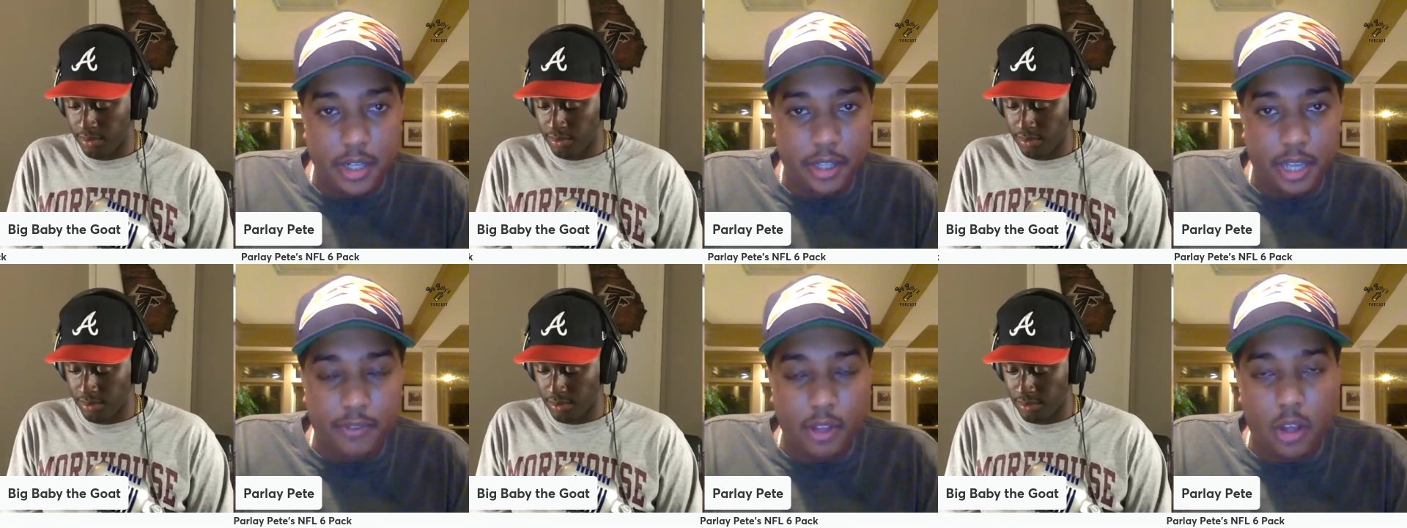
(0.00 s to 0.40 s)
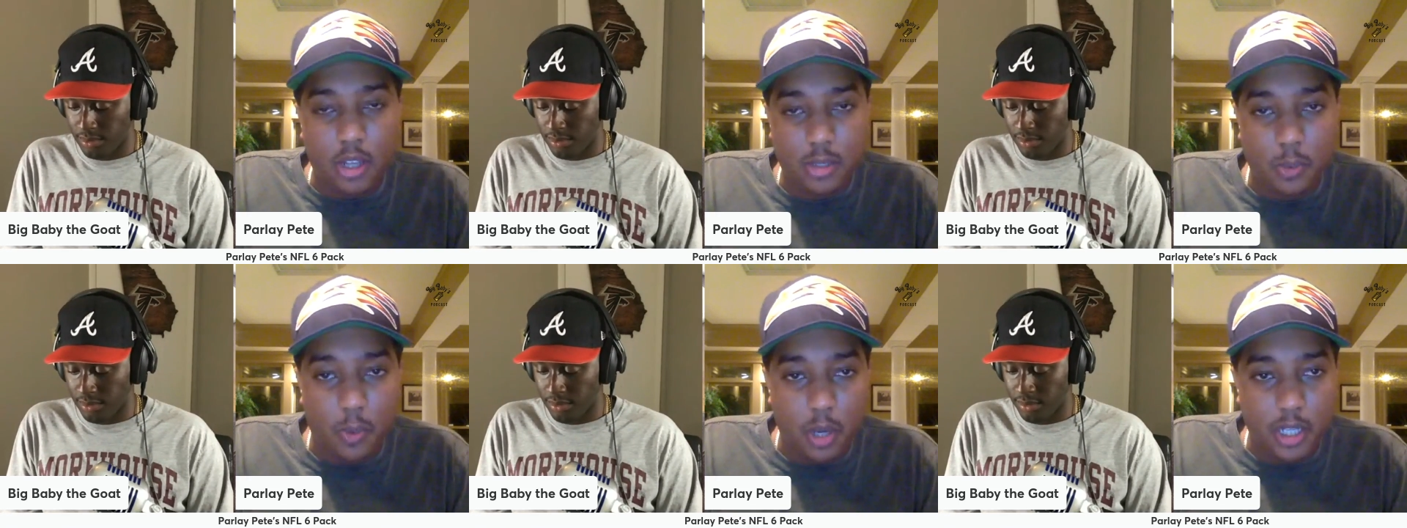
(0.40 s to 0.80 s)
Speaker 1: They've
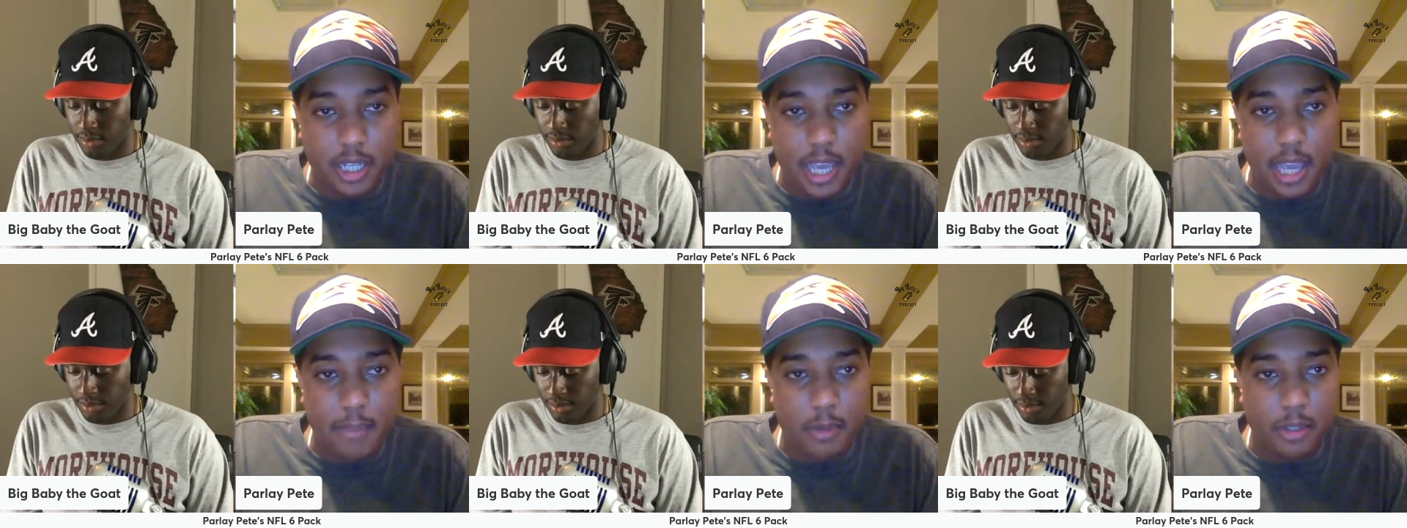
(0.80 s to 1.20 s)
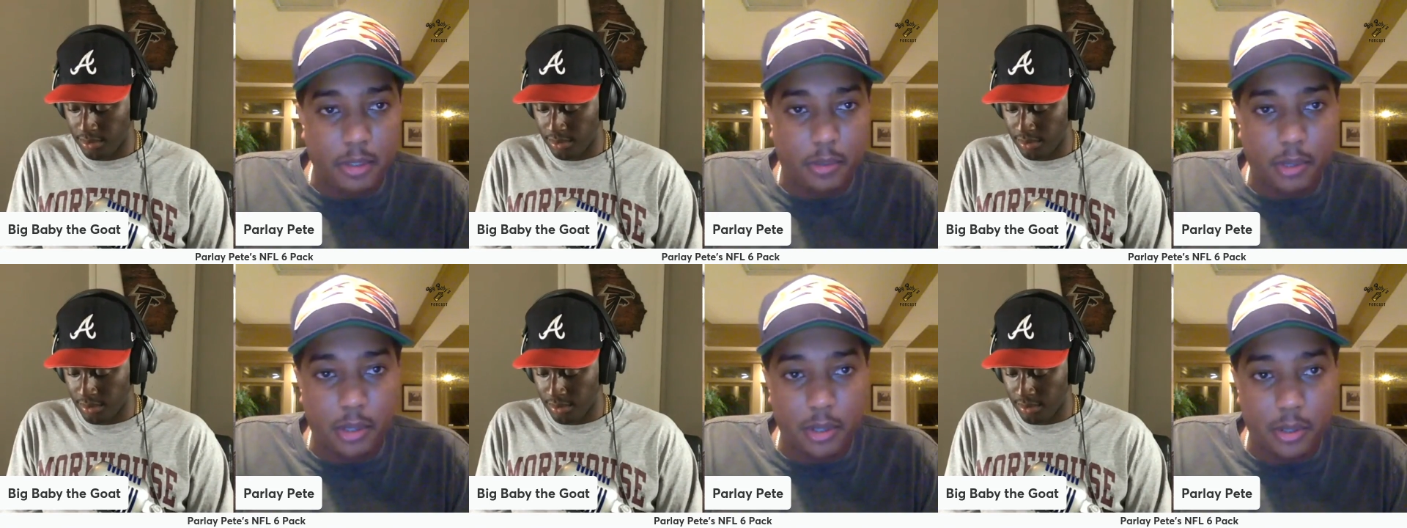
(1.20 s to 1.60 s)
lost one game on the
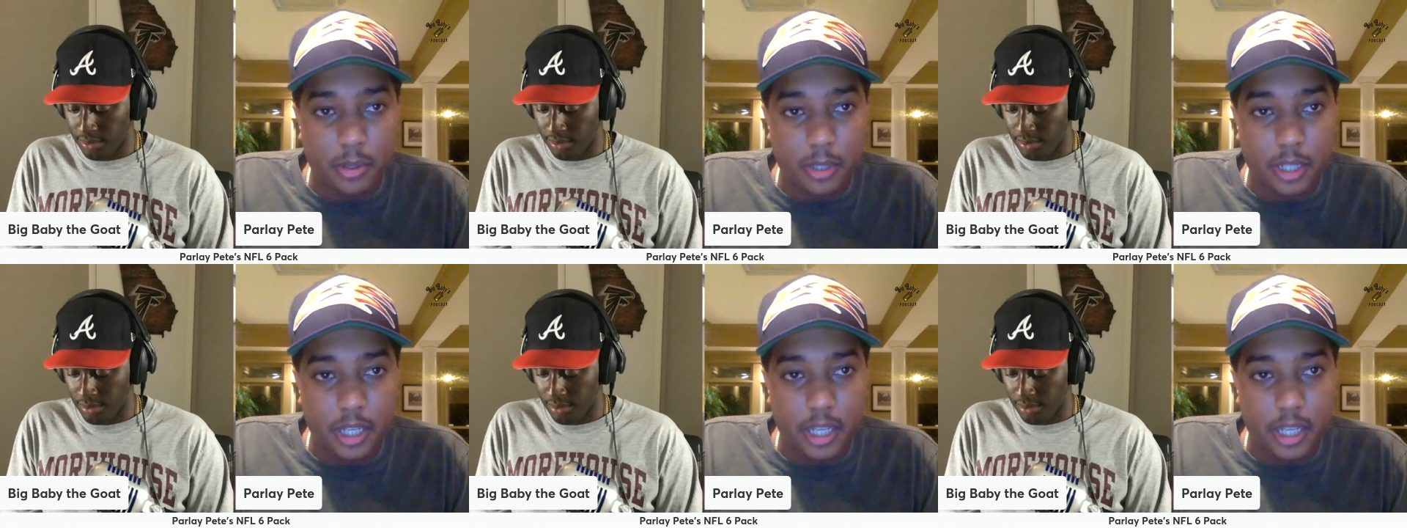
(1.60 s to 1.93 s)
road,